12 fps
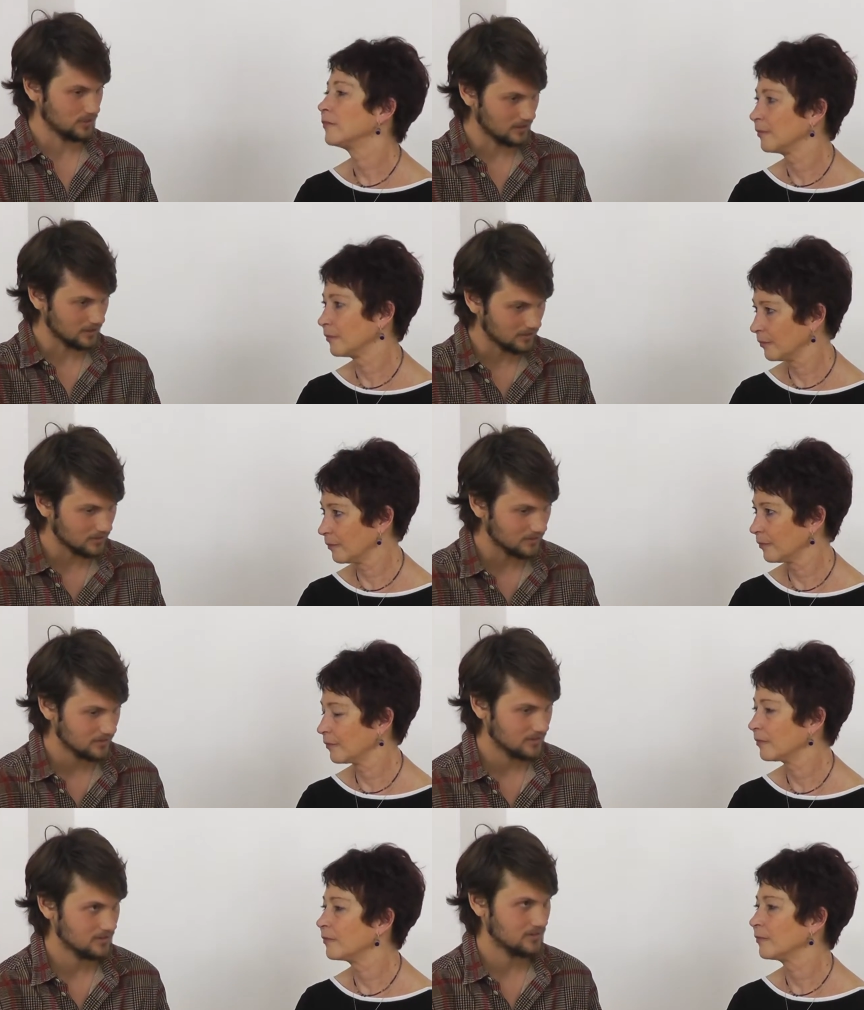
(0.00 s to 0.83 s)
Speaker 1: really
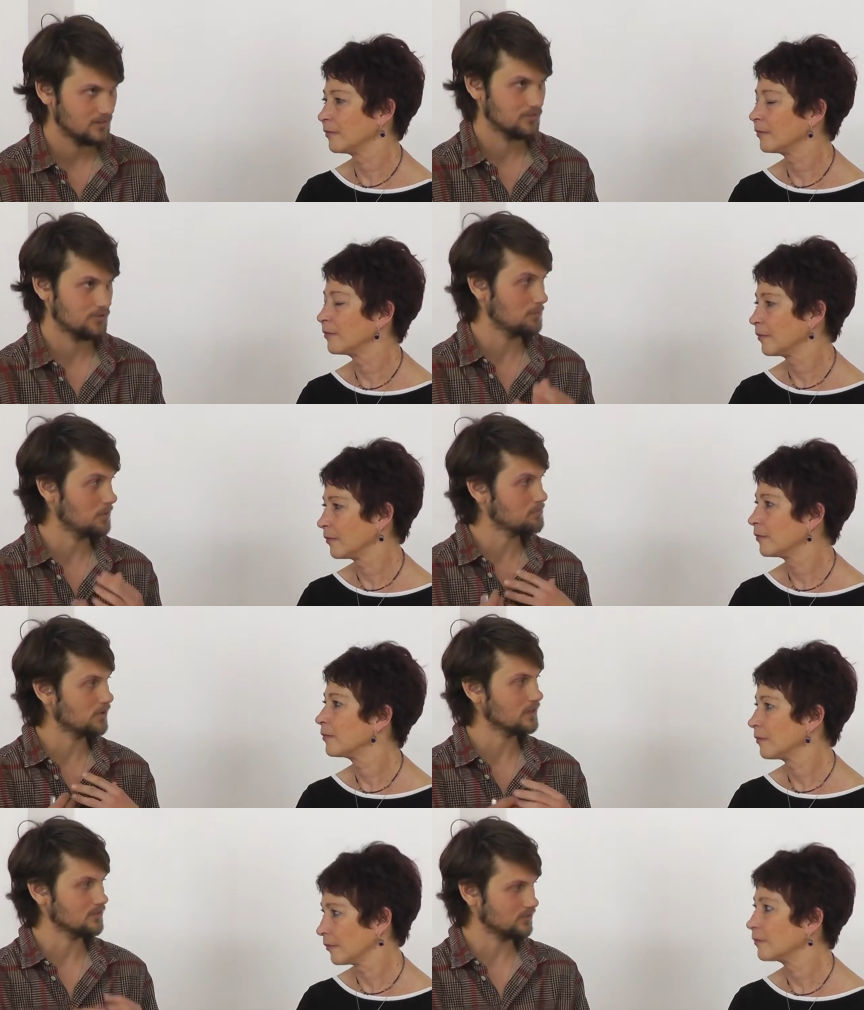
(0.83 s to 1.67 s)
for me
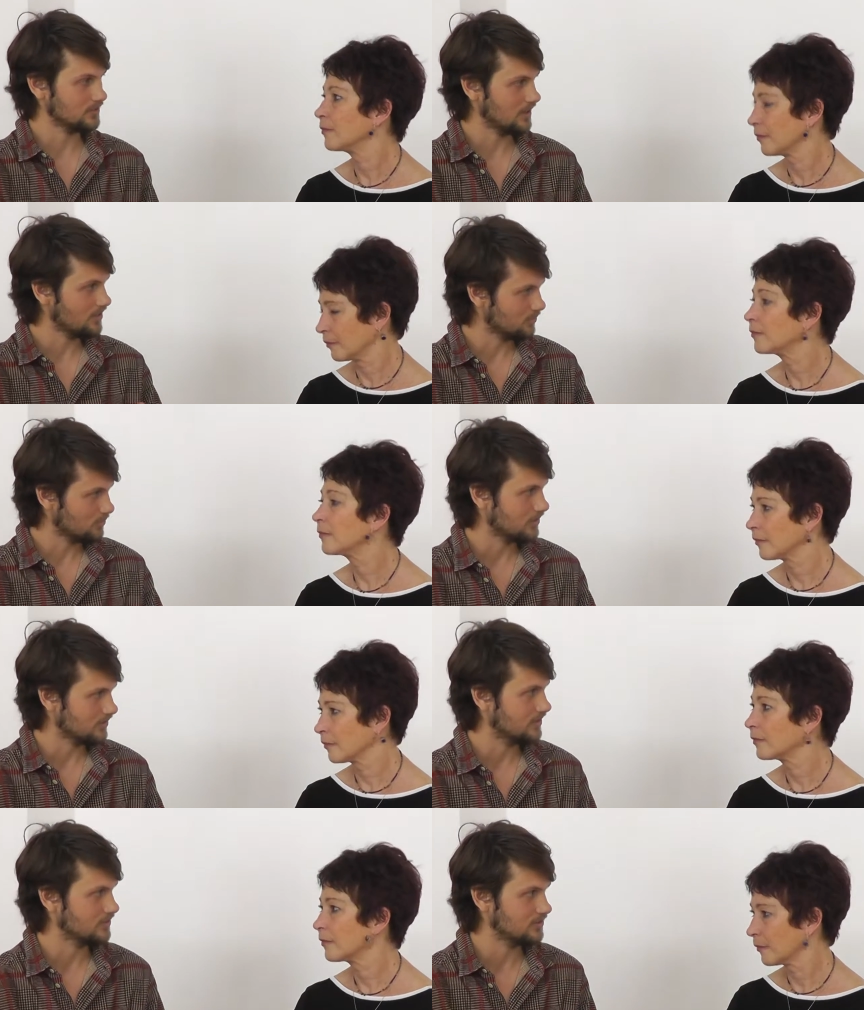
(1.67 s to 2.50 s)
brings together
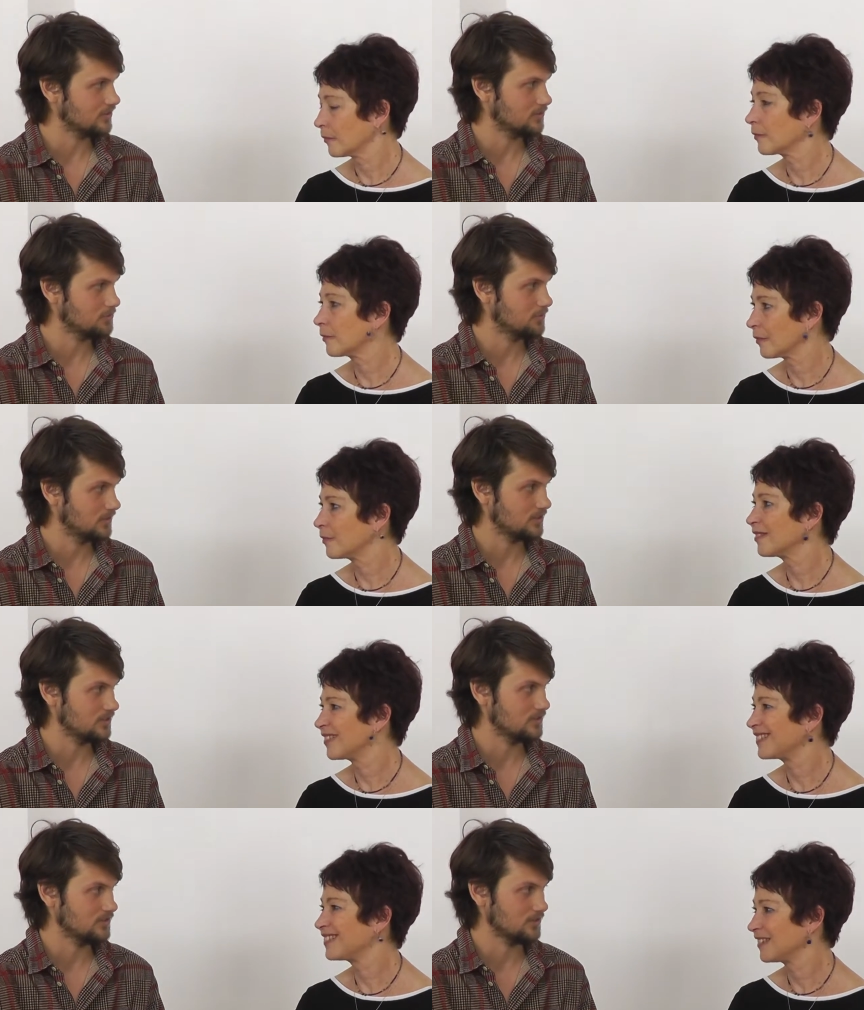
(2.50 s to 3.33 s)
what this is this
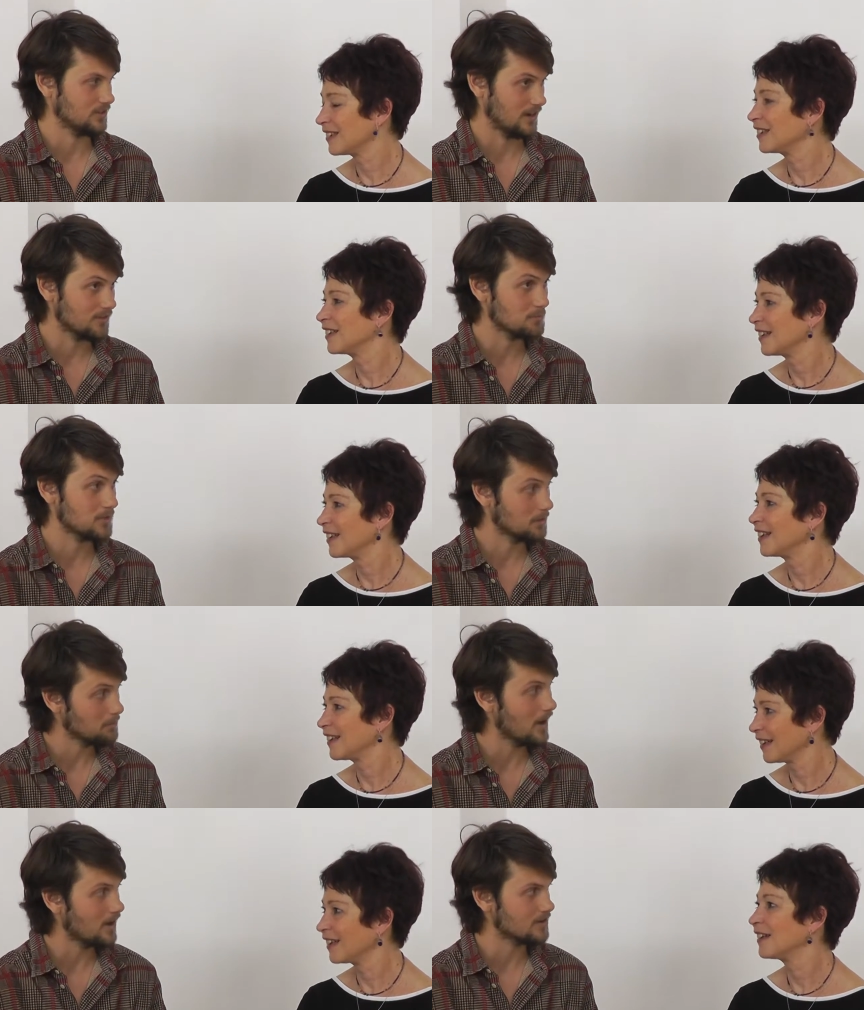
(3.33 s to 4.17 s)
interview's kind of been
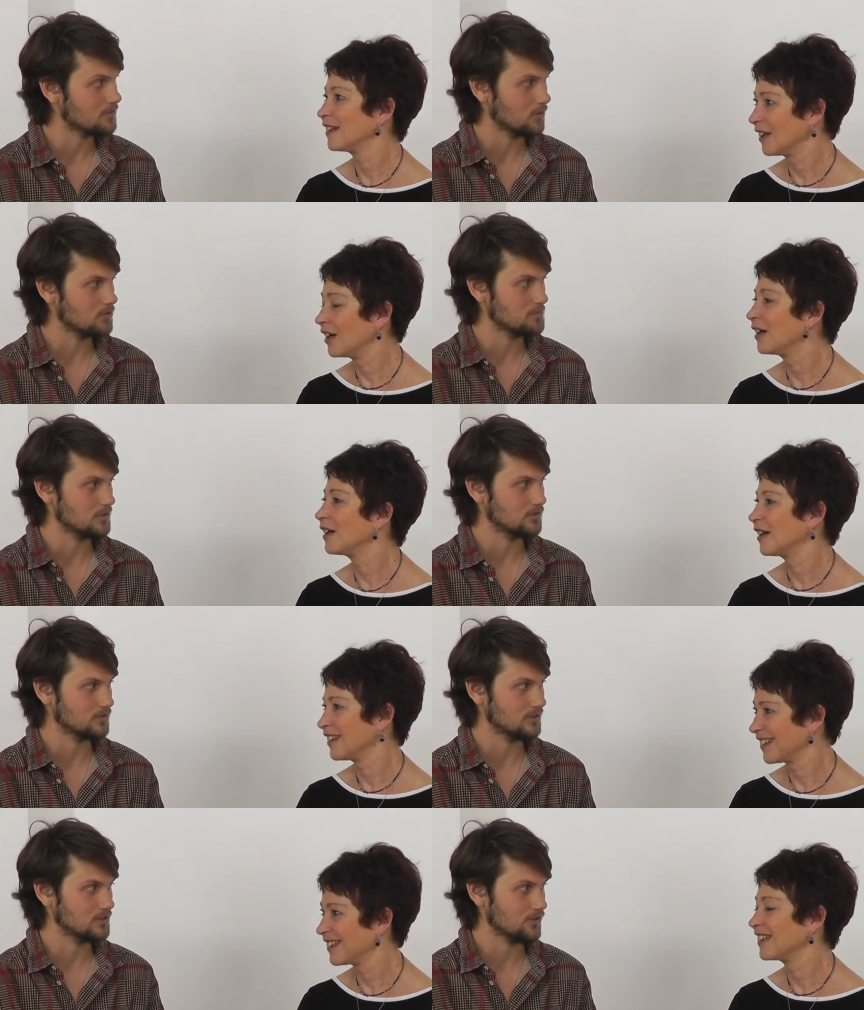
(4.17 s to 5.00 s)
about and what we've been
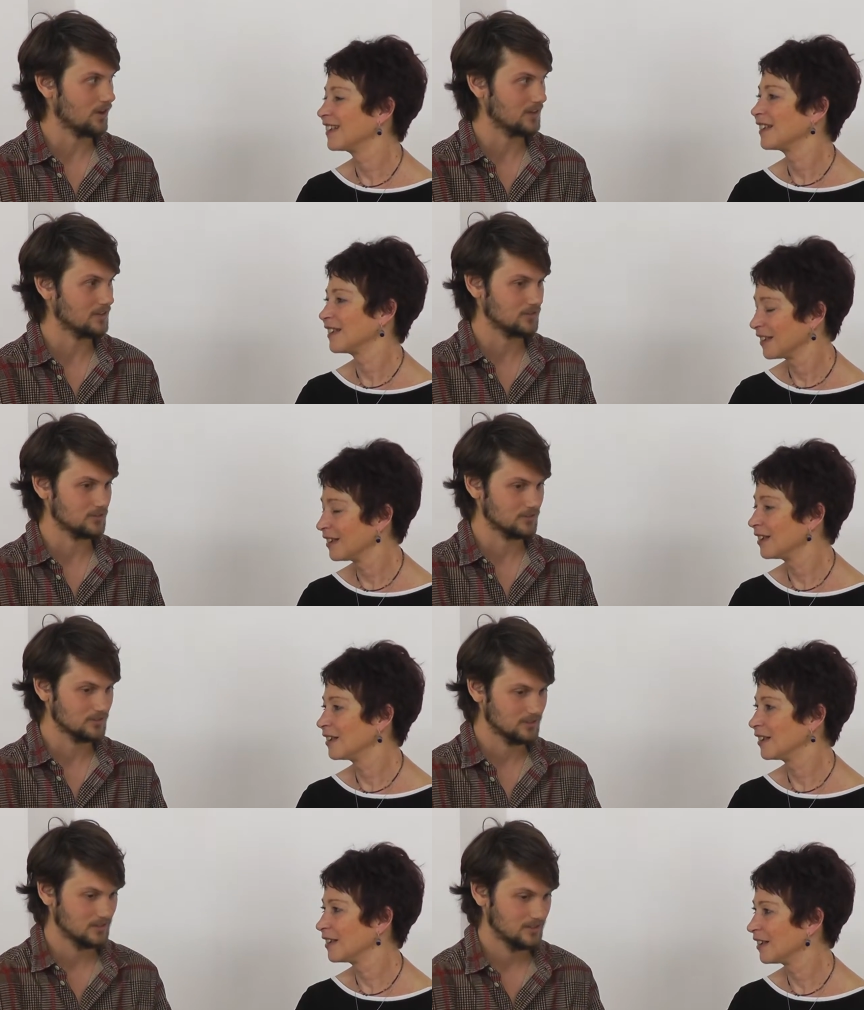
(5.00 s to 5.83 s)
really trying to
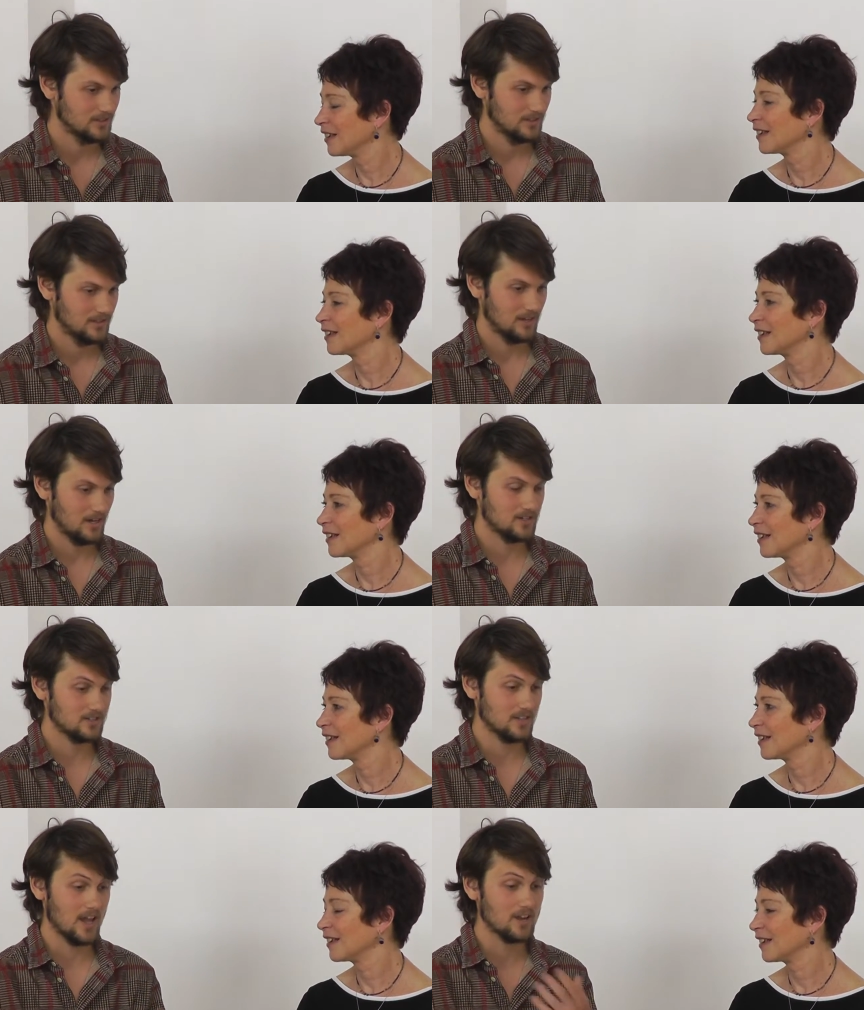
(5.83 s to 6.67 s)

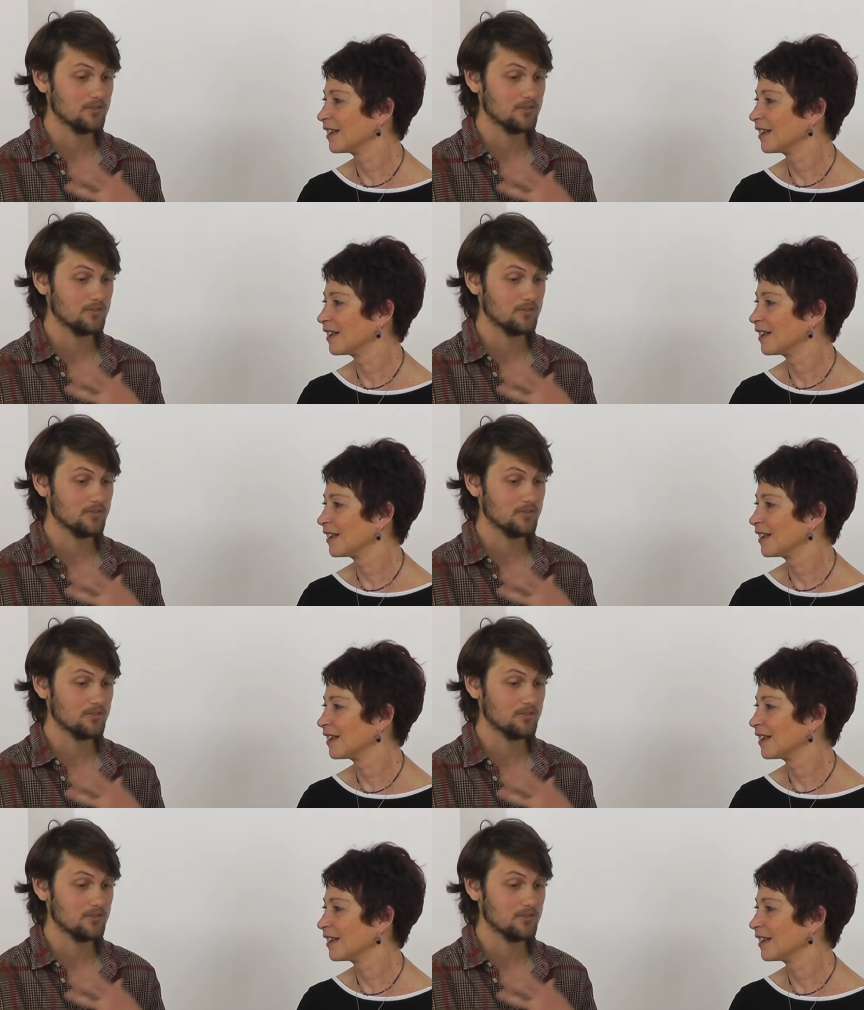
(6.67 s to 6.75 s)
understand.